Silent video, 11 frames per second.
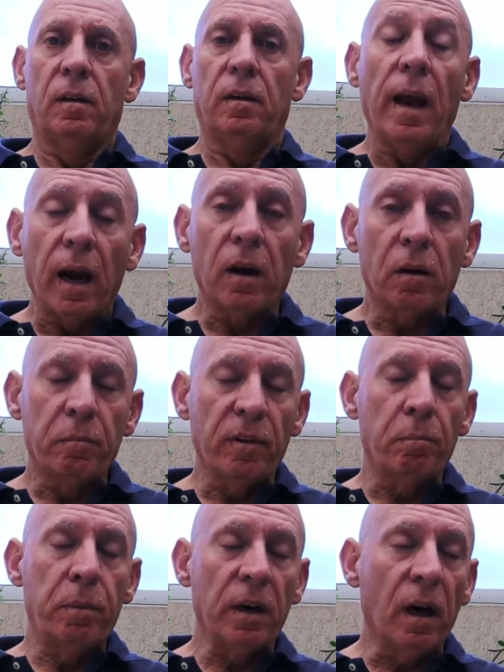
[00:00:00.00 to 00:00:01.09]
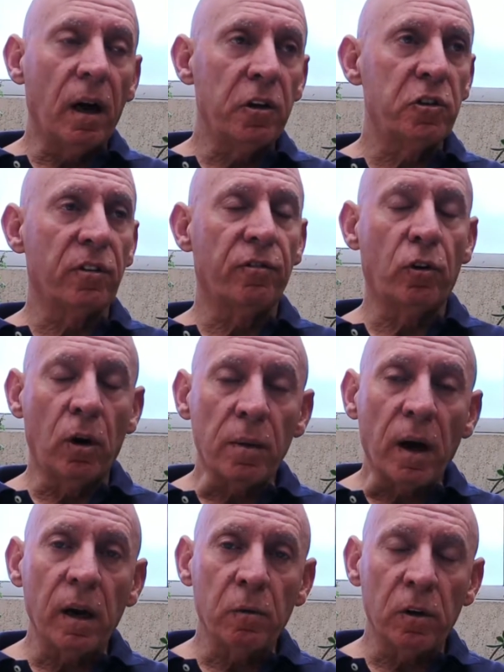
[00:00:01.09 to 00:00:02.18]
Now, but behind your form
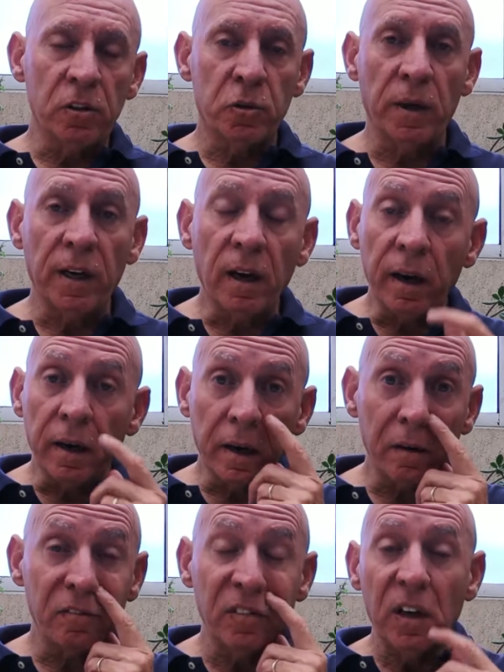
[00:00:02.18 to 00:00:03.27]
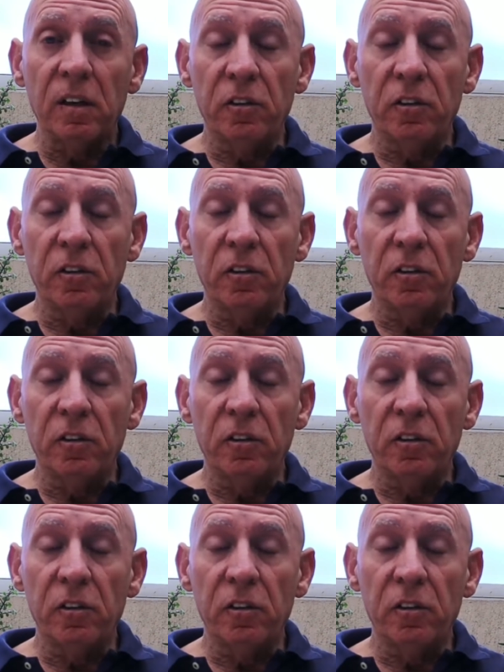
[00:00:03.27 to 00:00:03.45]
I-129F,